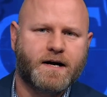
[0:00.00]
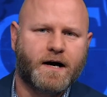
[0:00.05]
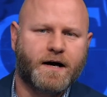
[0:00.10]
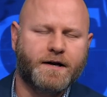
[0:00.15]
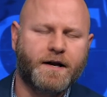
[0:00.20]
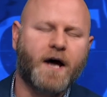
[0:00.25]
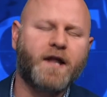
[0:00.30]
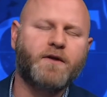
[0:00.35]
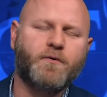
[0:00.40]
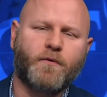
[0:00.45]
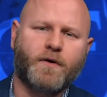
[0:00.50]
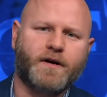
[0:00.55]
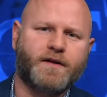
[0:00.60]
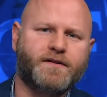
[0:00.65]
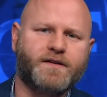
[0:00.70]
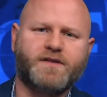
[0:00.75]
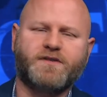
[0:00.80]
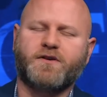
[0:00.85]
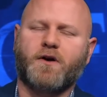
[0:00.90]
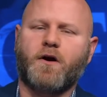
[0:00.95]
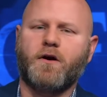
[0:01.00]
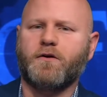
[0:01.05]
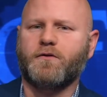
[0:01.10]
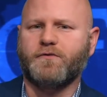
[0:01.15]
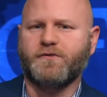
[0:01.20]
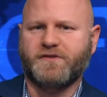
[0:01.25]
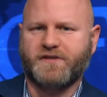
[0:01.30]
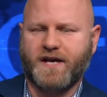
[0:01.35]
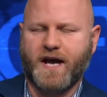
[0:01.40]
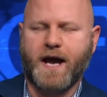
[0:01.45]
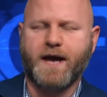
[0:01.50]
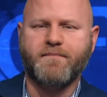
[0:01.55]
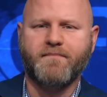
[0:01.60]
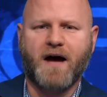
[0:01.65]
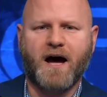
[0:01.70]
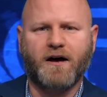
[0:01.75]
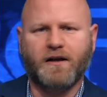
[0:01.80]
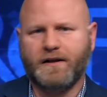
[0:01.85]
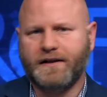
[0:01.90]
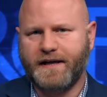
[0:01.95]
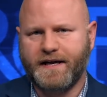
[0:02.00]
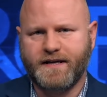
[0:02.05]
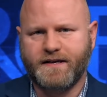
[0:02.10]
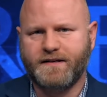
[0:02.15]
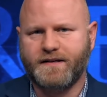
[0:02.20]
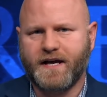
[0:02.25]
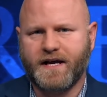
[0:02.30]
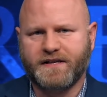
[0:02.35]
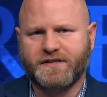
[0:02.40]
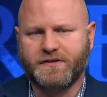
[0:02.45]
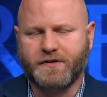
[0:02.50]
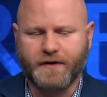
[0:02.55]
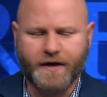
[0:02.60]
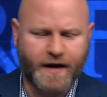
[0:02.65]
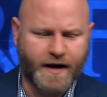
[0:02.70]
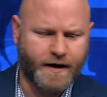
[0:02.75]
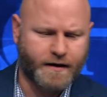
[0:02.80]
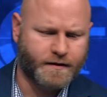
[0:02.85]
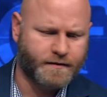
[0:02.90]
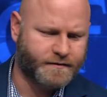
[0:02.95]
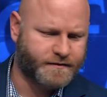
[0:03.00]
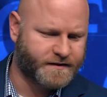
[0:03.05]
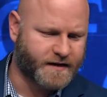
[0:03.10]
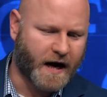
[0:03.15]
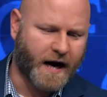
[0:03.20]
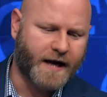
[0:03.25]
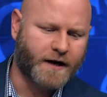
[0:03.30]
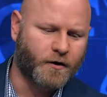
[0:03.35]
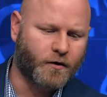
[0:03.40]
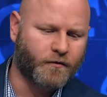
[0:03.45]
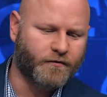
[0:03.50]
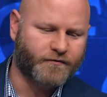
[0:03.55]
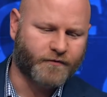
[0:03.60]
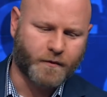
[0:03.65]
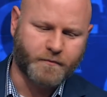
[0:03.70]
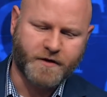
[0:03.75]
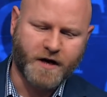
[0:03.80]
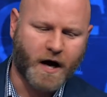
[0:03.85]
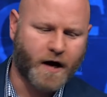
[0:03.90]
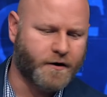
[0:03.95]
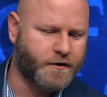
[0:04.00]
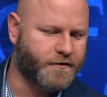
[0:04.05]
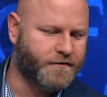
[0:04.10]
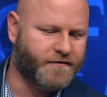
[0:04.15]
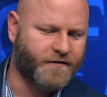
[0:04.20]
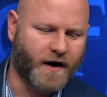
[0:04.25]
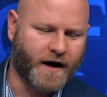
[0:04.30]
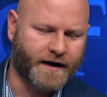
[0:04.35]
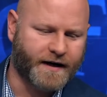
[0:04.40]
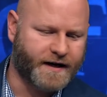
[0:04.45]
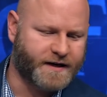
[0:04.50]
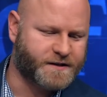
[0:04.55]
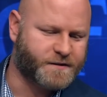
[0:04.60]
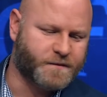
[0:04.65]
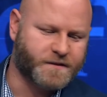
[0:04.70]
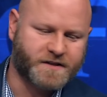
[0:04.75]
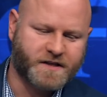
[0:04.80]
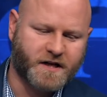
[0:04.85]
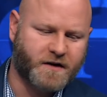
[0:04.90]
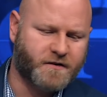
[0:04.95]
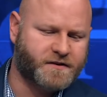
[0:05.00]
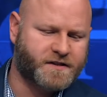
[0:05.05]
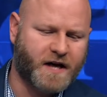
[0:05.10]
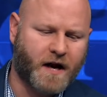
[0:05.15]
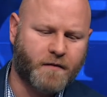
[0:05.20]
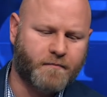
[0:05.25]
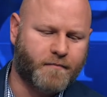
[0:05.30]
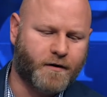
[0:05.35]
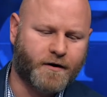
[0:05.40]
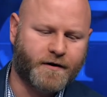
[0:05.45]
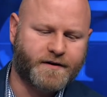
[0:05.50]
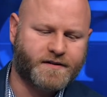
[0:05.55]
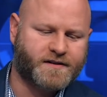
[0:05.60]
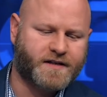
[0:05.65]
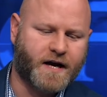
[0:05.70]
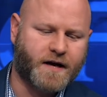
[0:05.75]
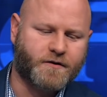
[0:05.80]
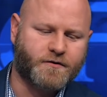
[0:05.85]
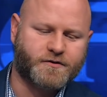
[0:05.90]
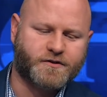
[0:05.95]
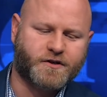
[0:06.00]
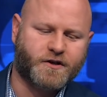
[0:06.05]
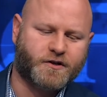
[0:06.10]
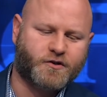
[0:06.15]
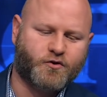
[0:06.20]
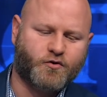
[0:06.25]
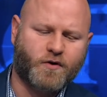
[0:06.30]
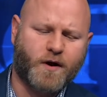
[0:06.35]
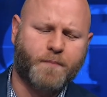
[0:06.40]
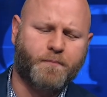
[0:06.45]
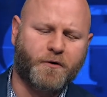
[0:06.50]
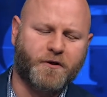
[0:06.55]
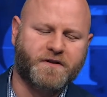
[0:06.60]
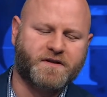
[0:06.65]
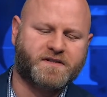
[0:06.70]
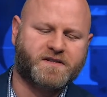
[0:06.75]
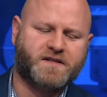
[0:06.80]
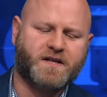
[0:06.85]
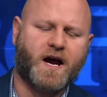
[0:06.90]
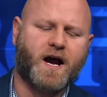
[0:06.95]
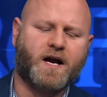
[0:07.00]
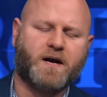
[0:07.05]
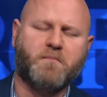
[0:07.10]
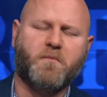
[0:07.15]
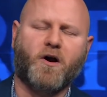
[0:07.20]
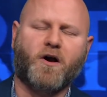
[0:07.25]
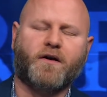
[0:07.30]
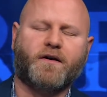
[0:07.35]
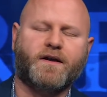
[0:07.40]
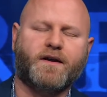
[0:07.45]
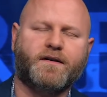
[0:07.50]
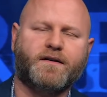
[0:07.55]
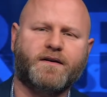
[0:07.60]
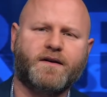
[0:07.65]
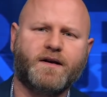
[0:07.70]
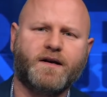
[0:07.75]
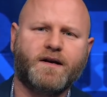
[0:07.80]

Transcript: Another one of these articles came out late yesterday. Title from Yahoo Finance was, "Here's how Bernie Sanders could cripple the stock market